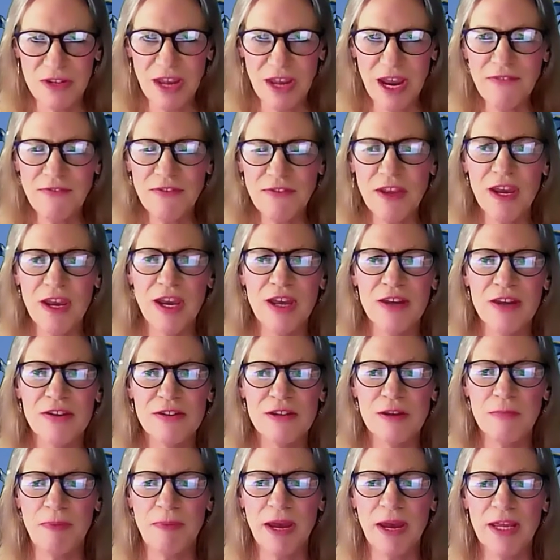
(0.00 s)
safety
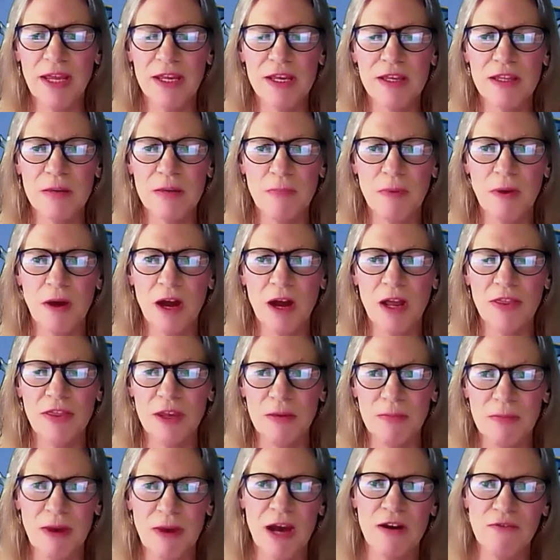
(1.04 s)
is dependent
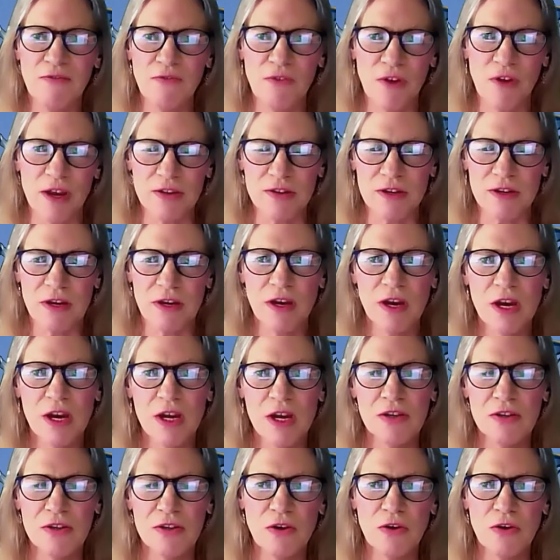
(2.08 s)
upon the amount of risk.
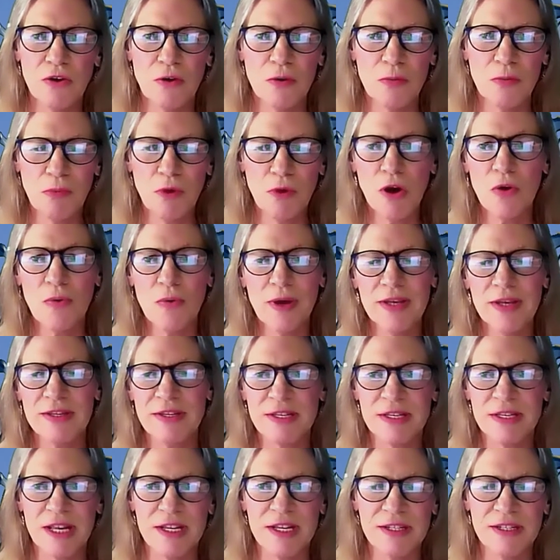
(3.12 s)
So more
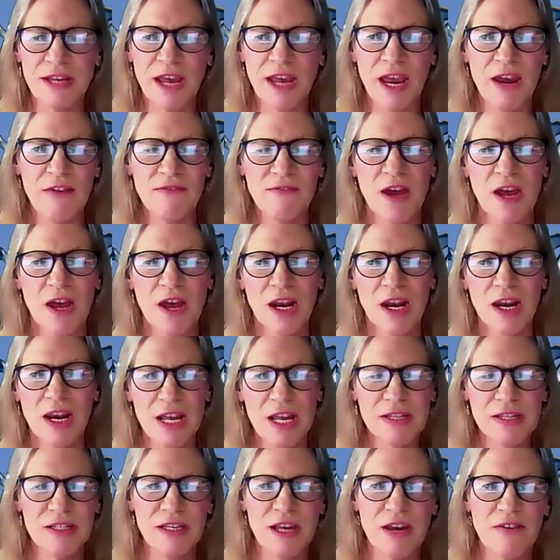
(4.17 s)
risk, less safe,
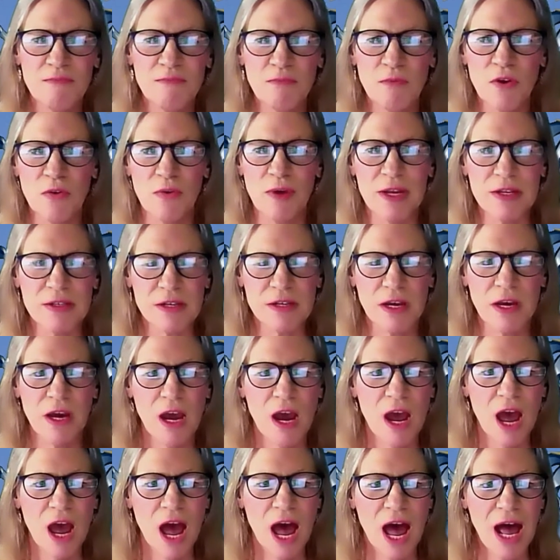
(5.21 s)
more risk.
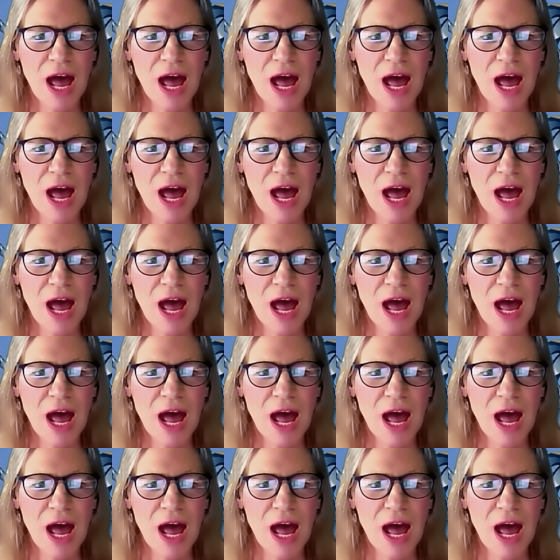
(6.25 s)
